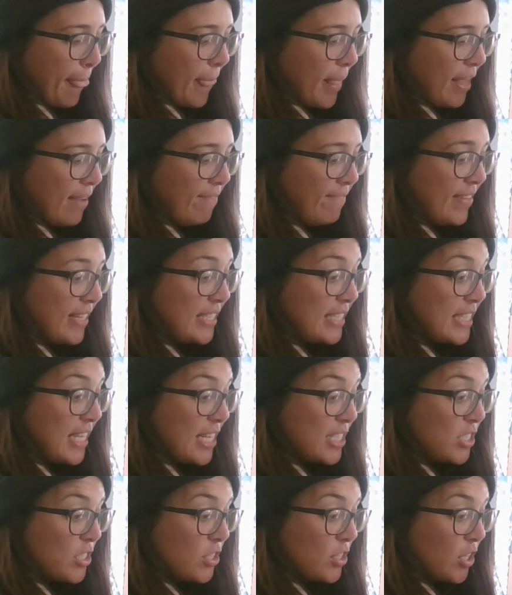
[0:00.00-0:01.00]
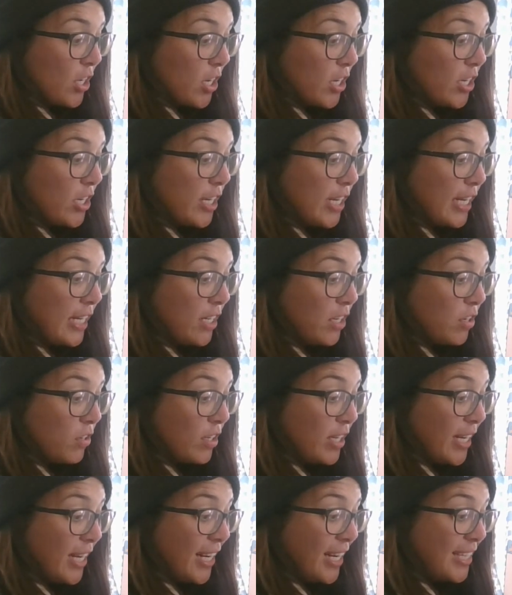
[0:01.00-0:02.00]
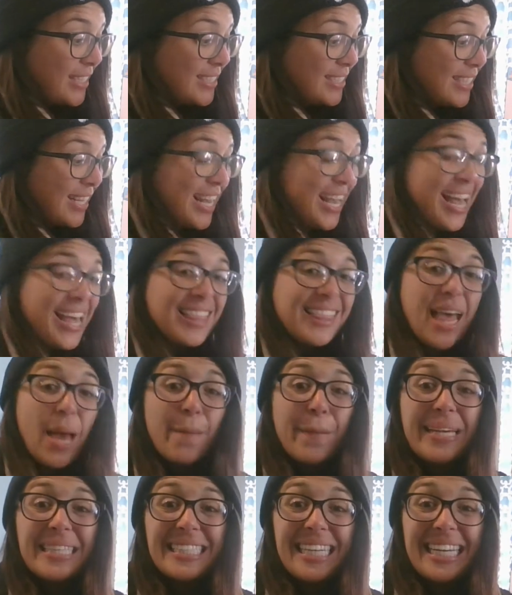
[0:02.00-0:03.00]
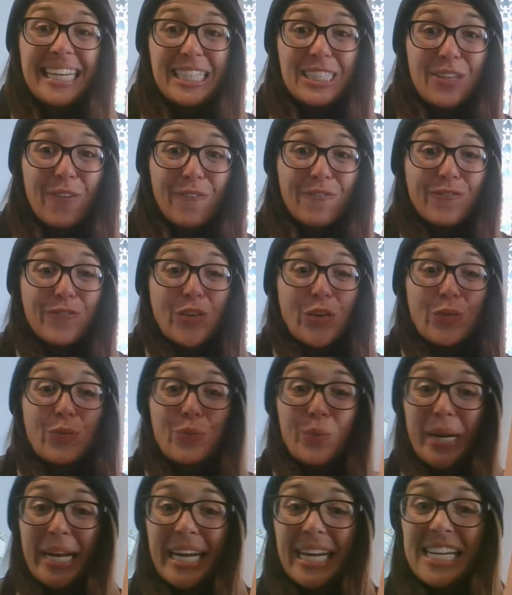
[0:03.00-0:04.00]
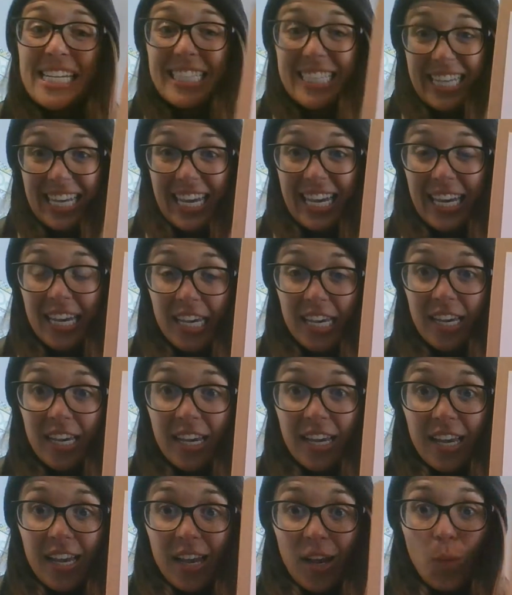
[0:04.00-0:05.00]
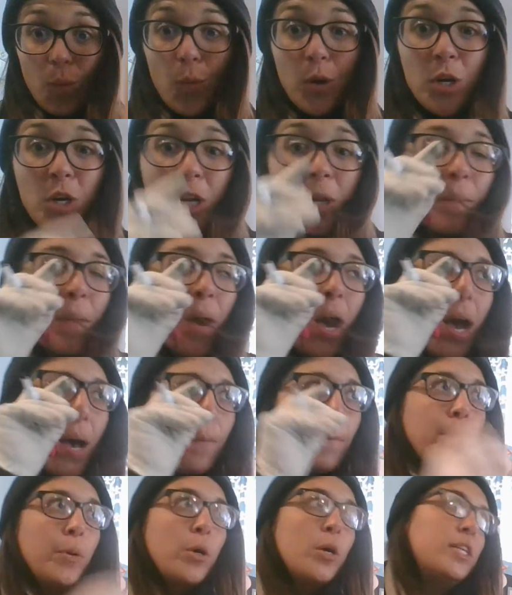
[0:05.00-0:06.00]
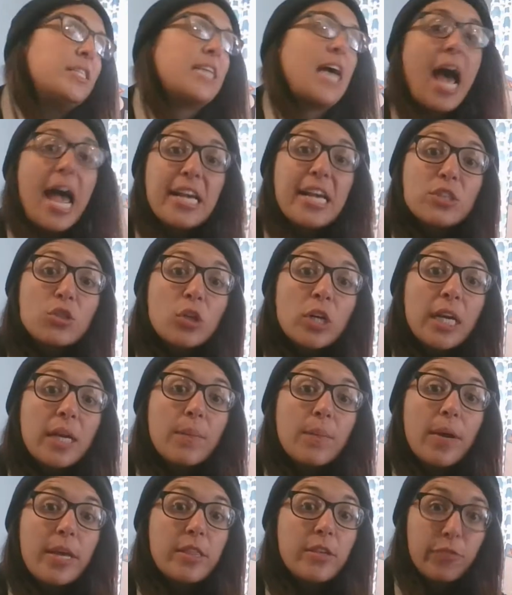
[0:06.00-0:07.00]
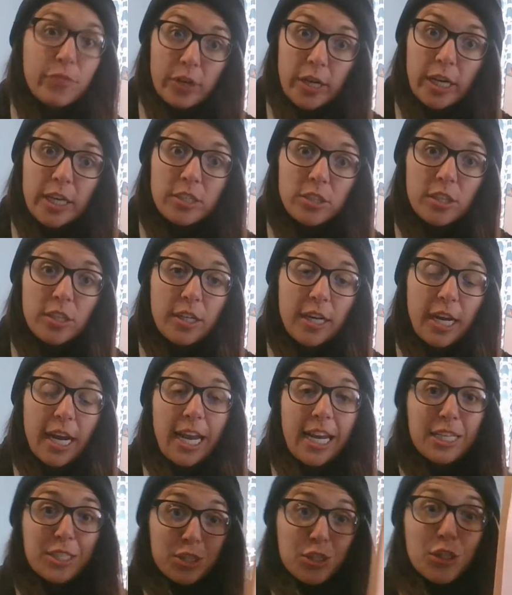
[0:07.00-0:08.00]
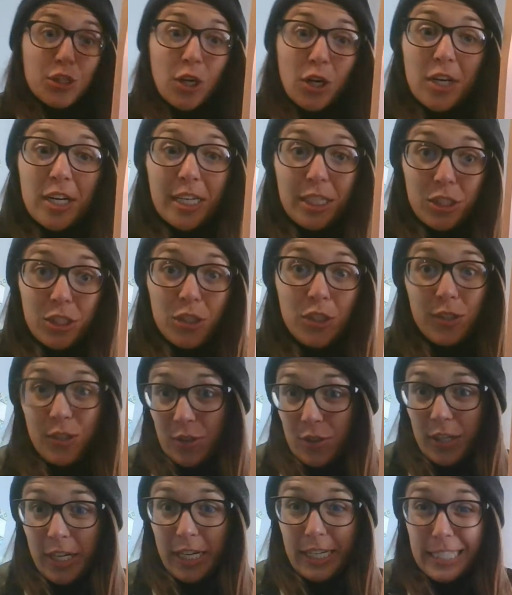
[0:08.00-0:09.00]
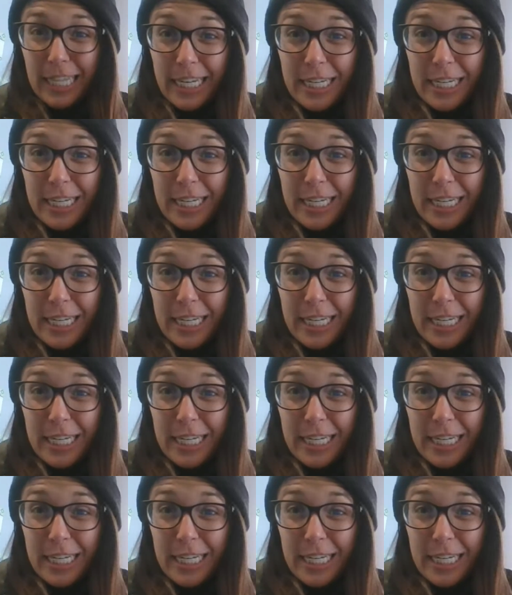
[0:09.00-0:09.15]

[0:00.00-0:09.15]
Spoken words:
If it says 30 degrees, that means it is freezing. When your mom puts ice cream in the freezer, it is 32 degrees.